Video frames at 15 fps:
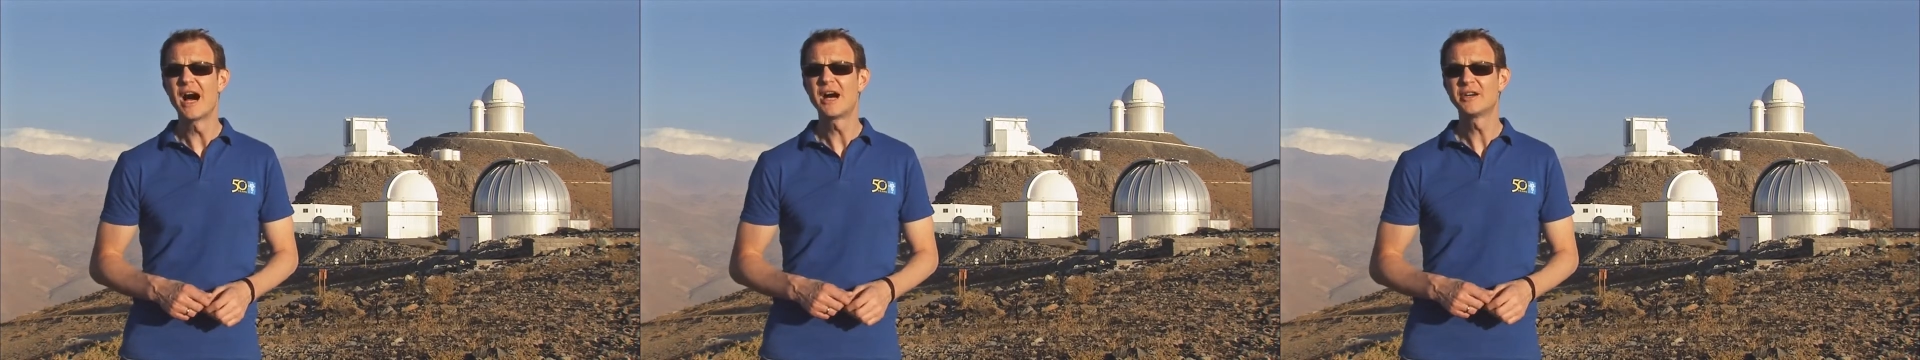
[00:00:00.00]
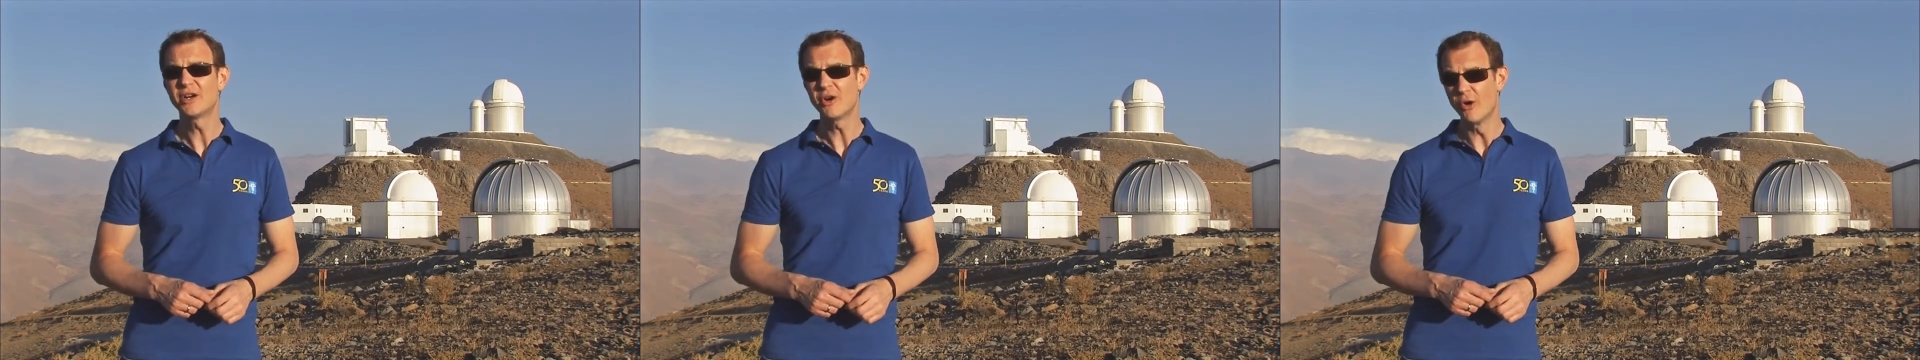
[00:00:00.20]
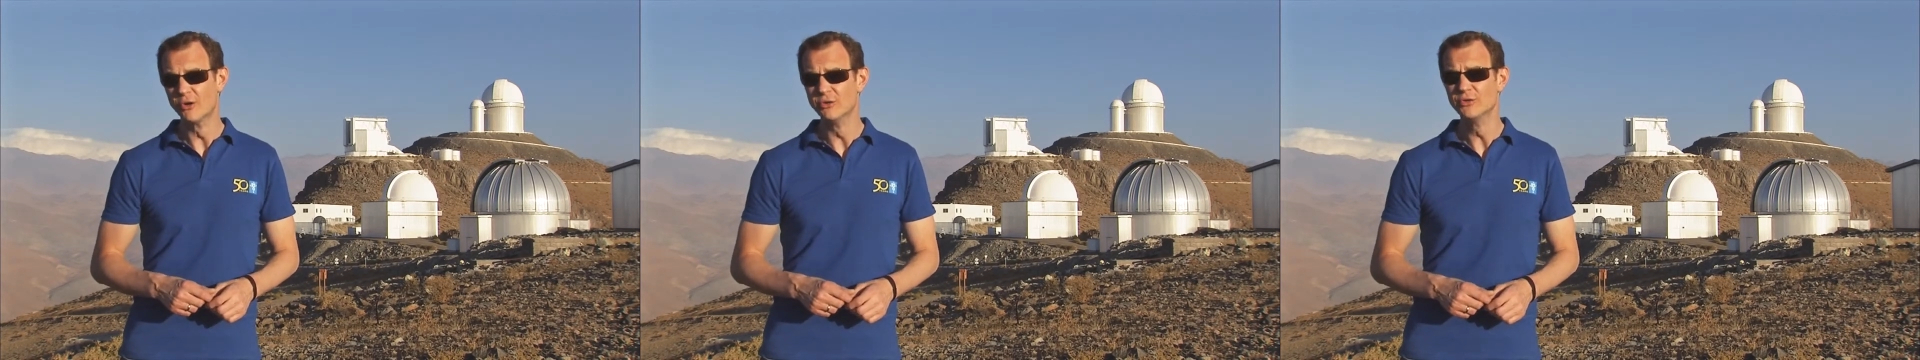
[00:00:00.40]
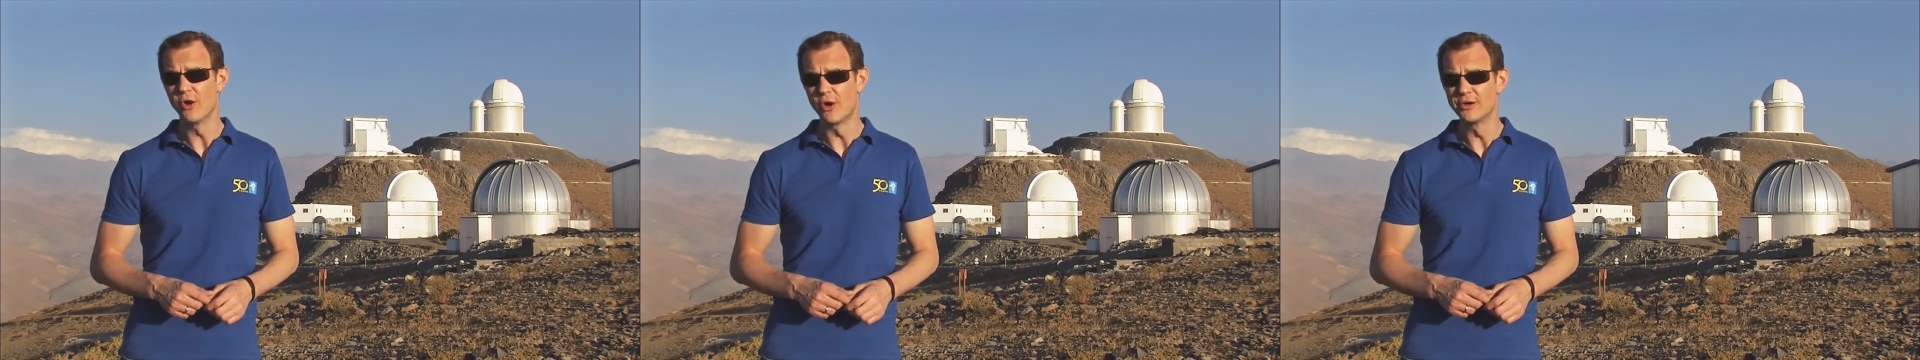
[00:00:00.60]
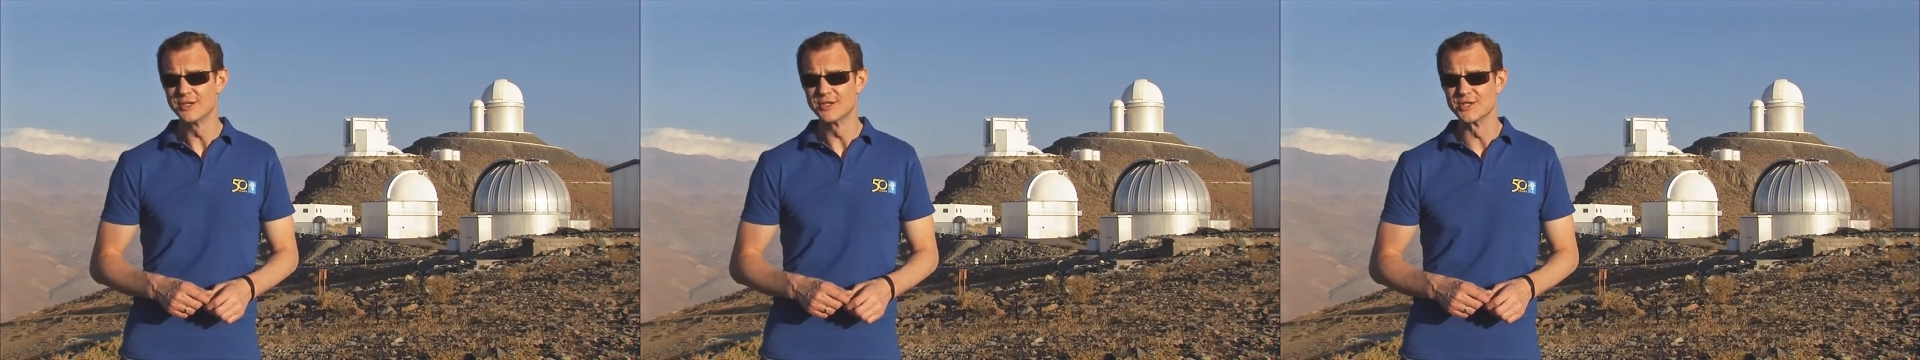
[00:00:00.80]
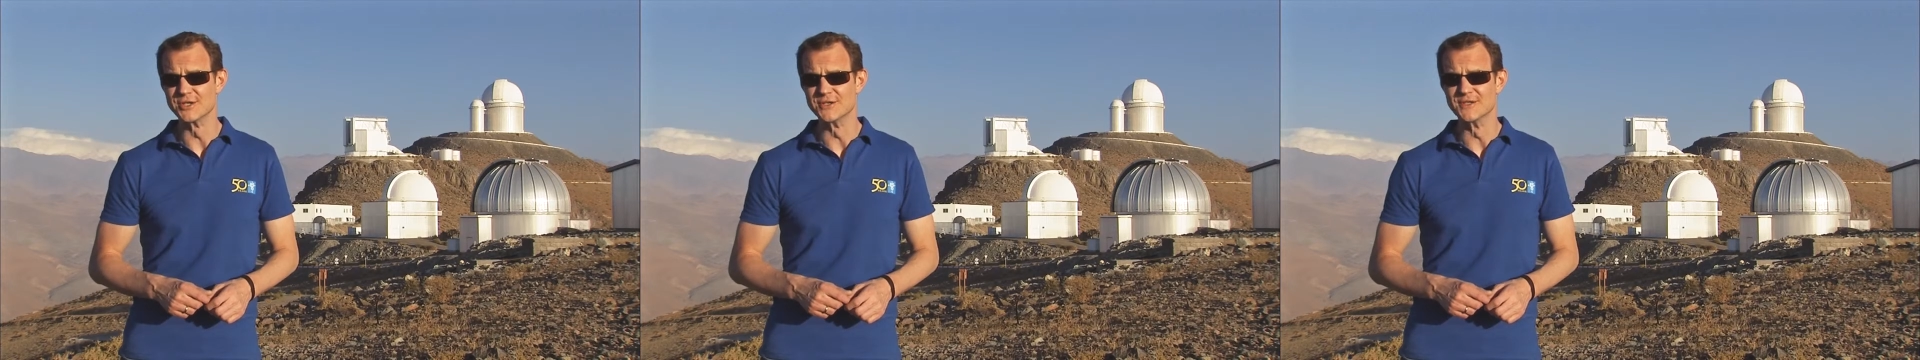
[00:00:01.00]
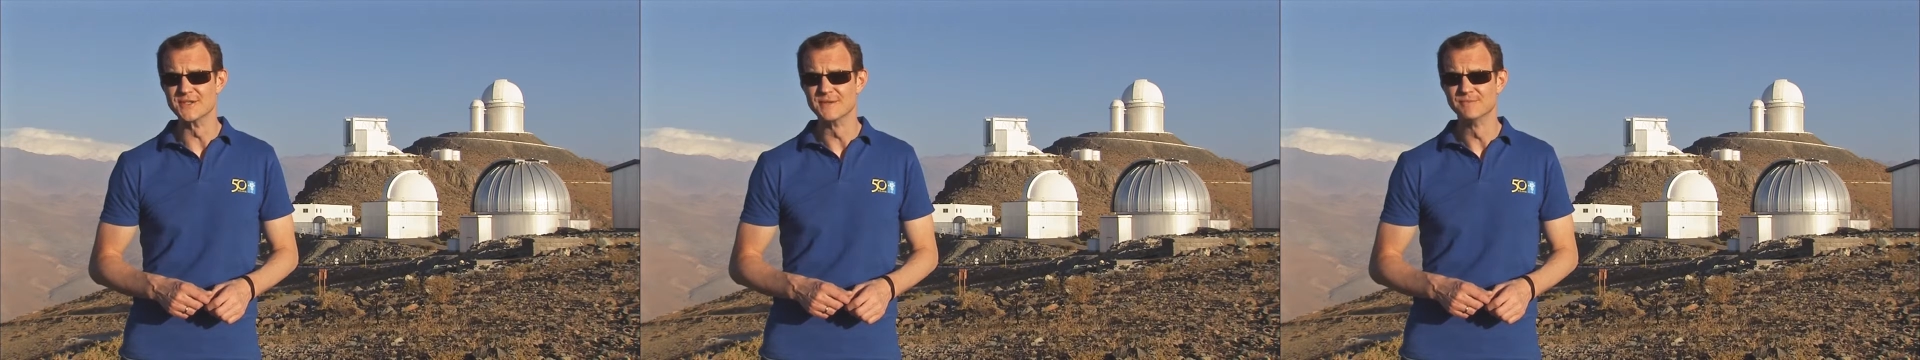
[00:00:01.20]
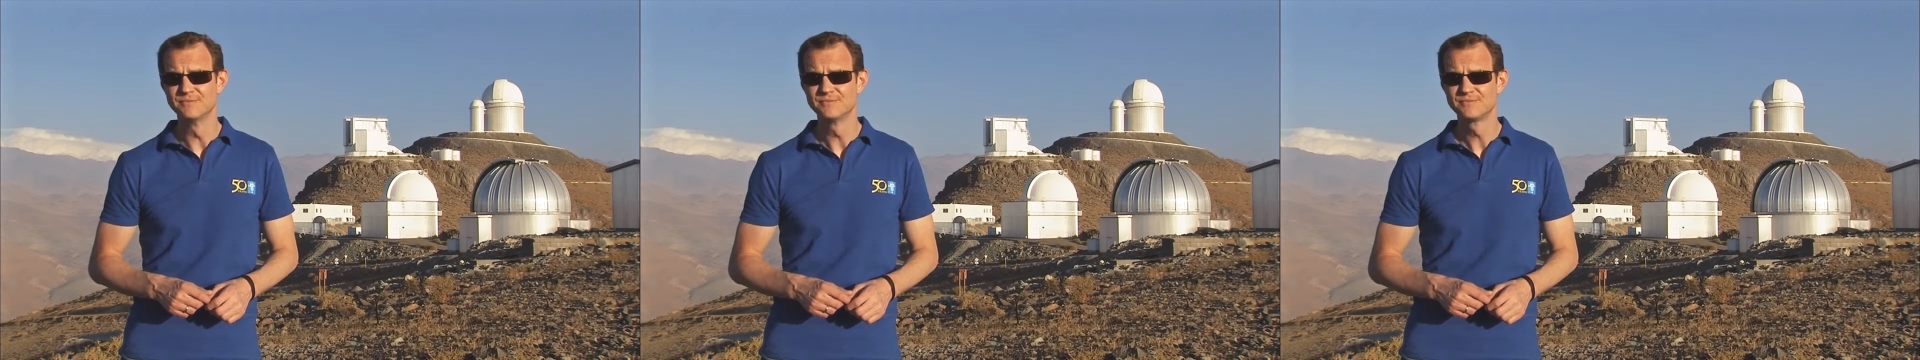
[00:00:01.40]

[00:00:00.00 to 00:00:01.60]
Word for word: our own origins.